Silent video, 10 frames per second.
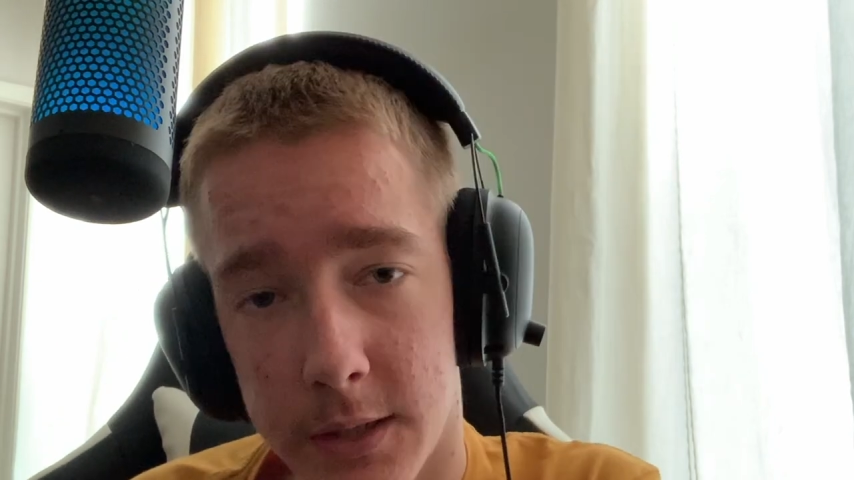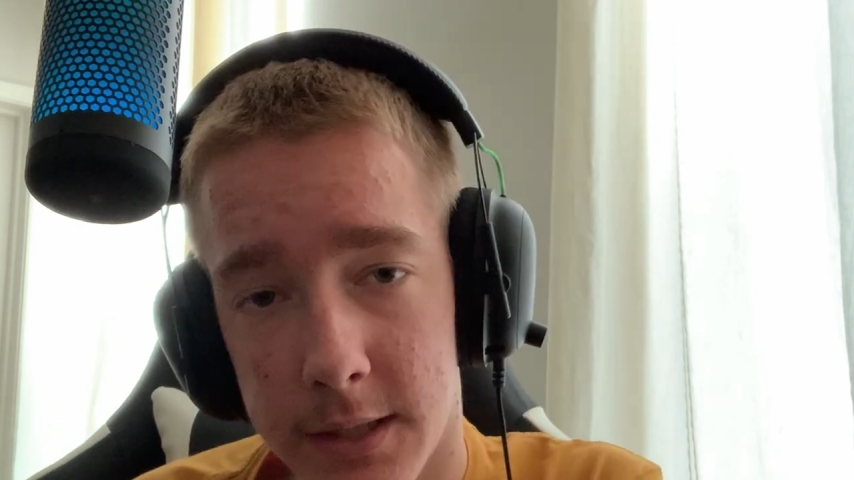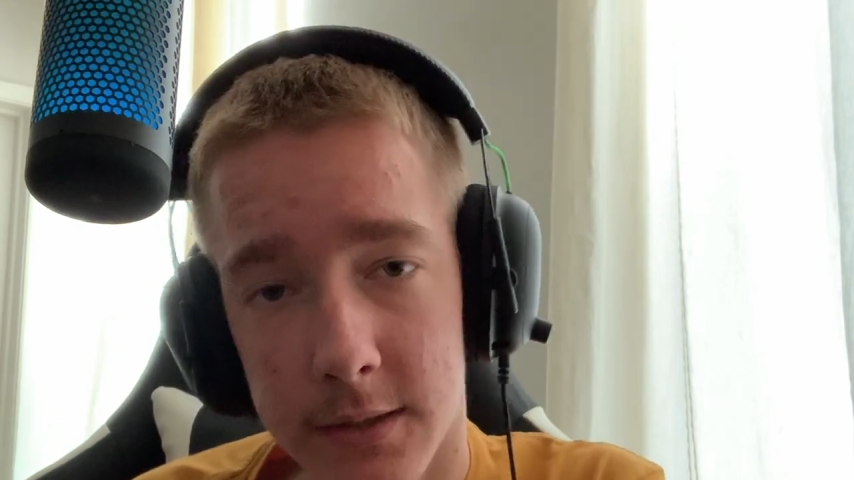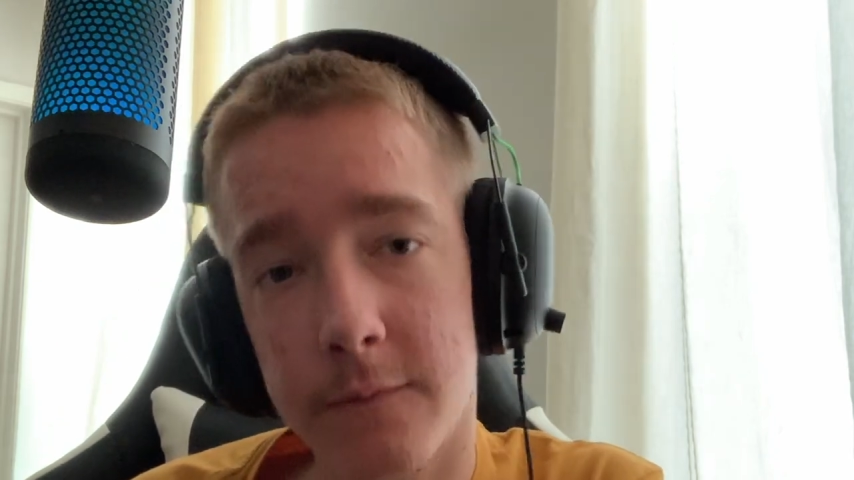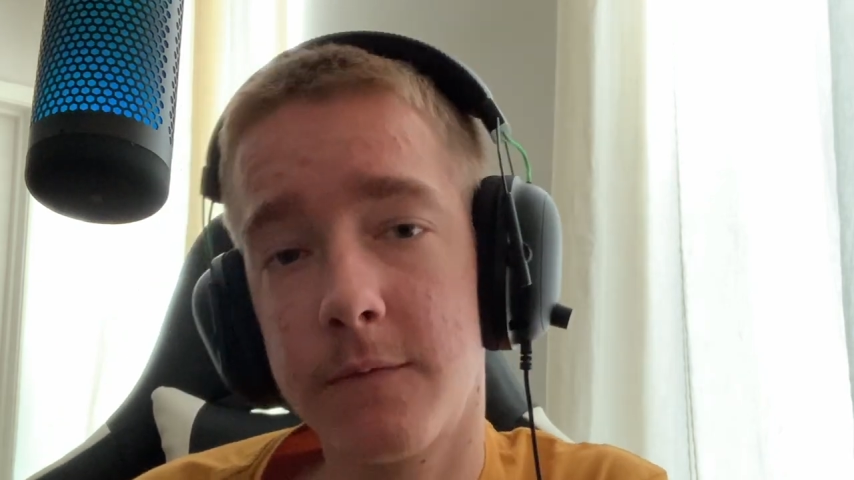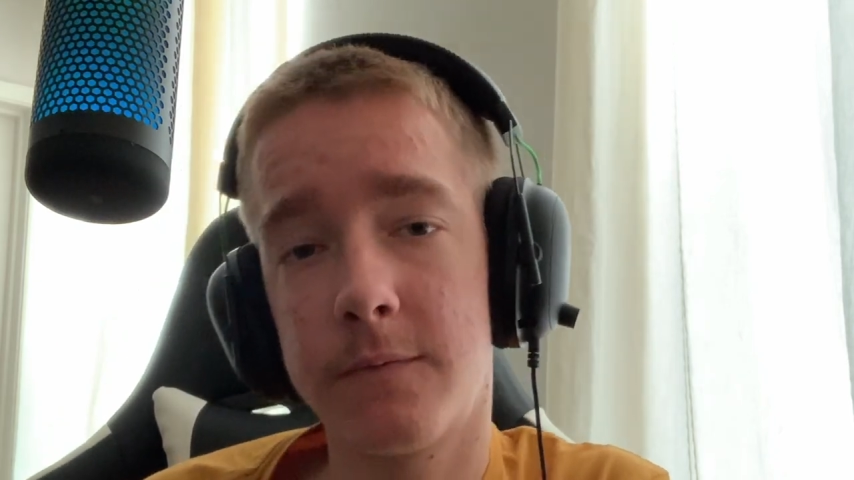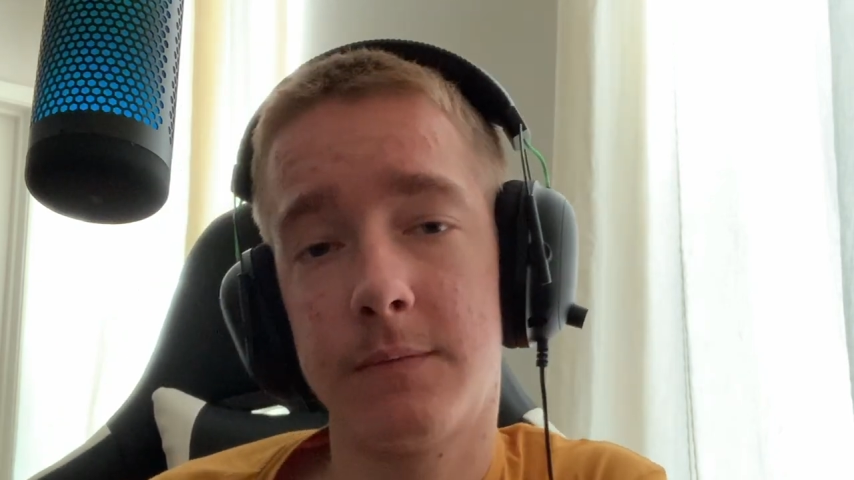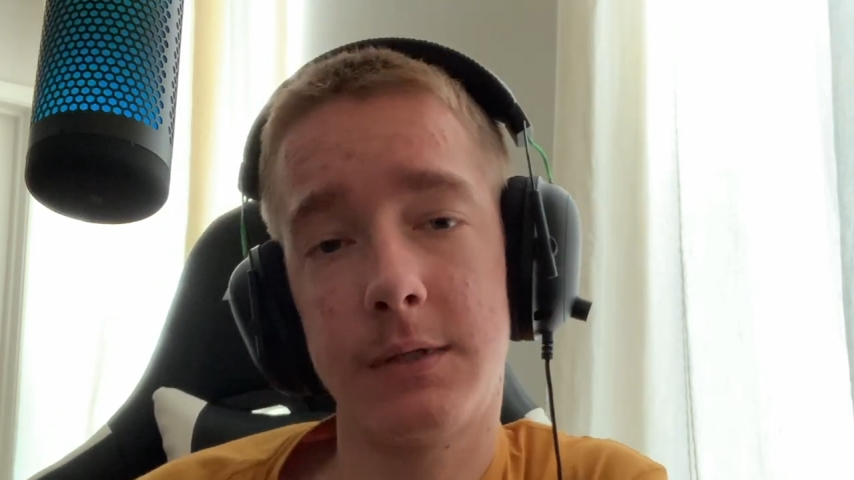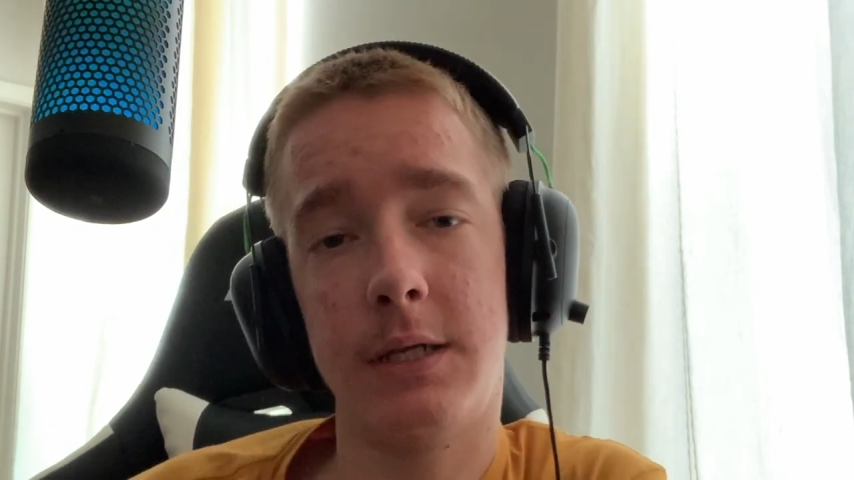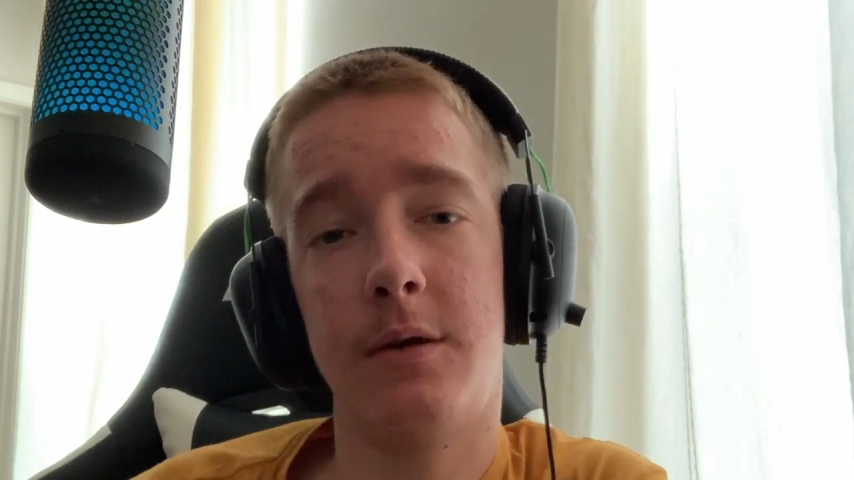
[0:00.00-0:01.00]
week of
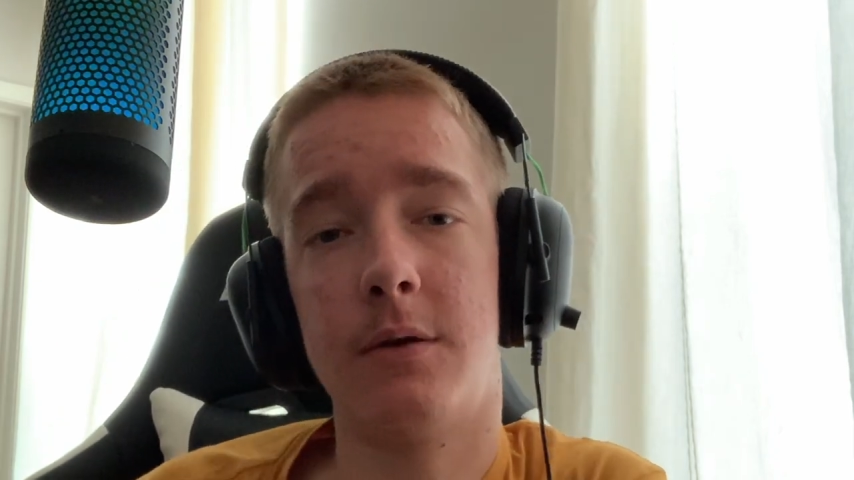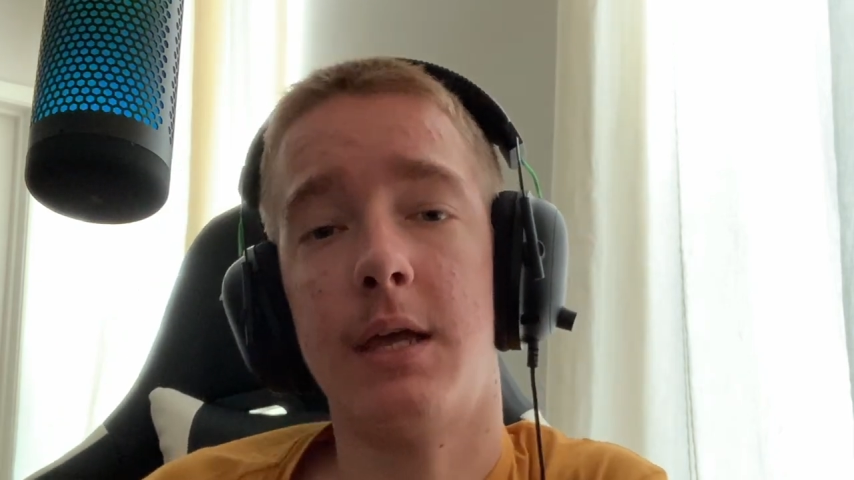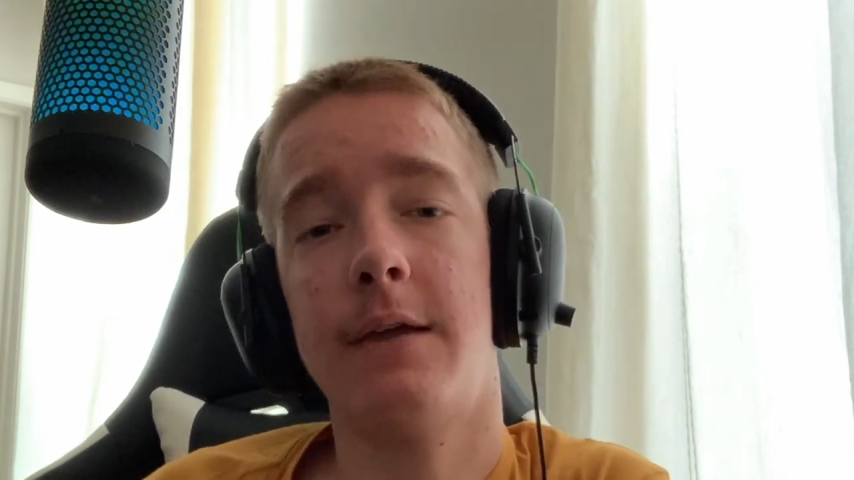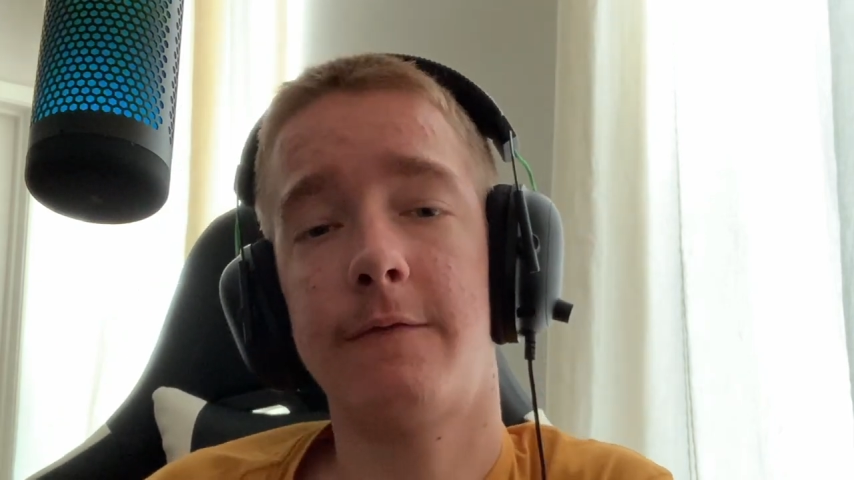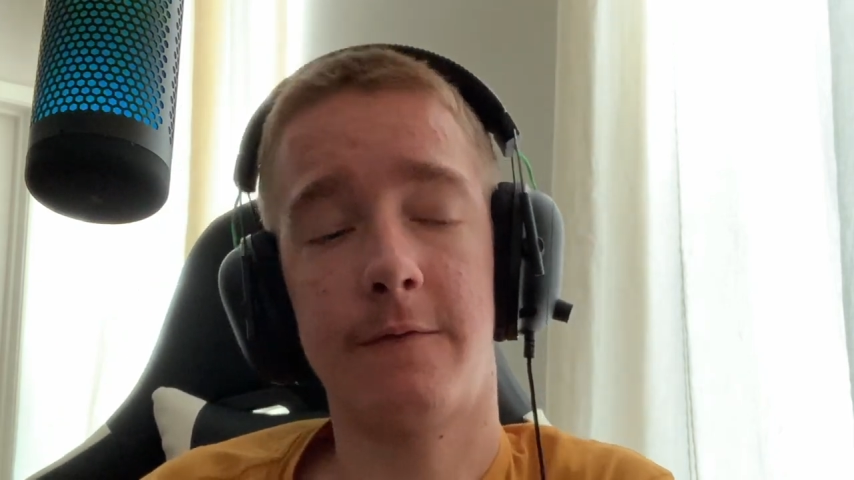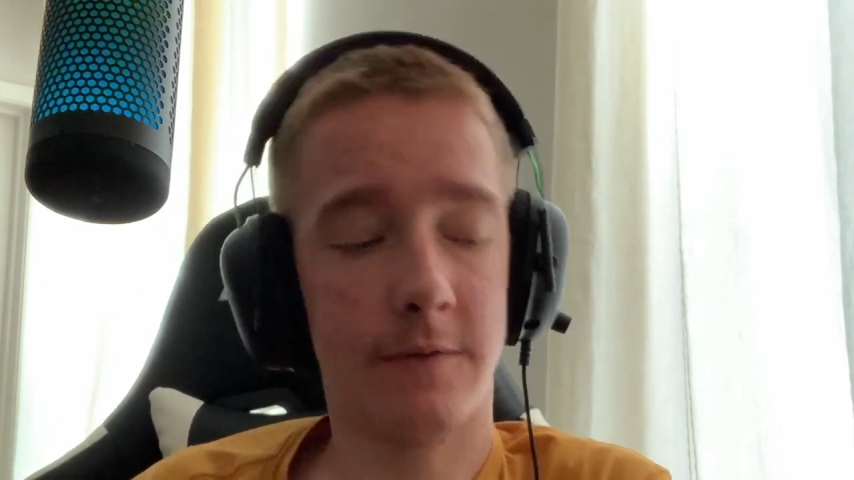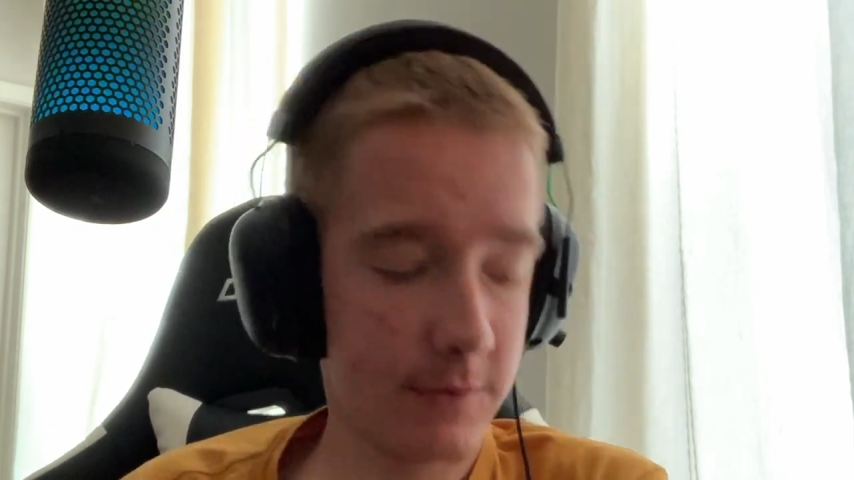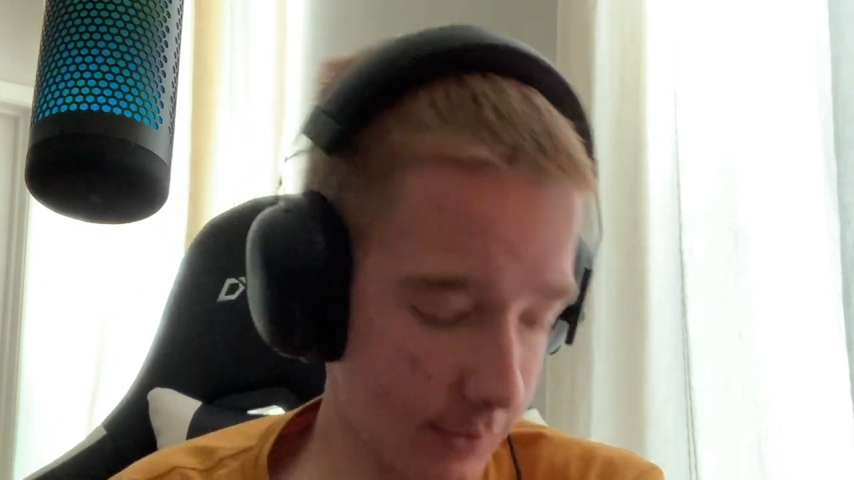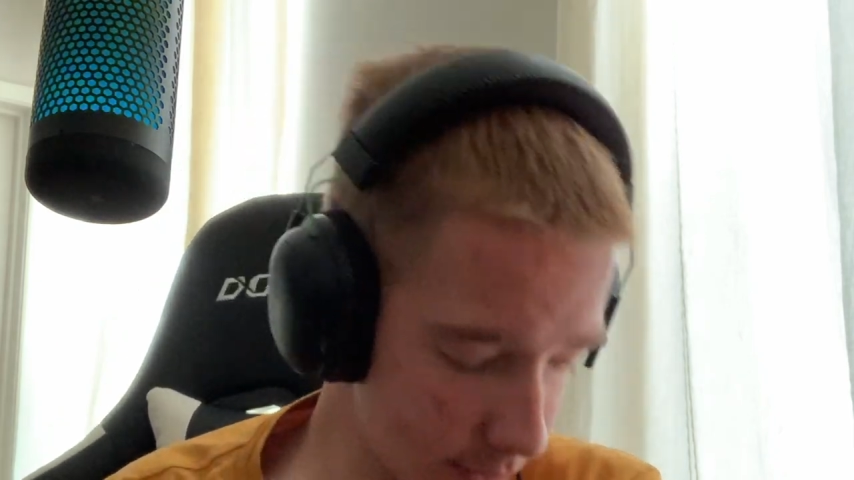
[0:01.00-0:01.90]
senior life.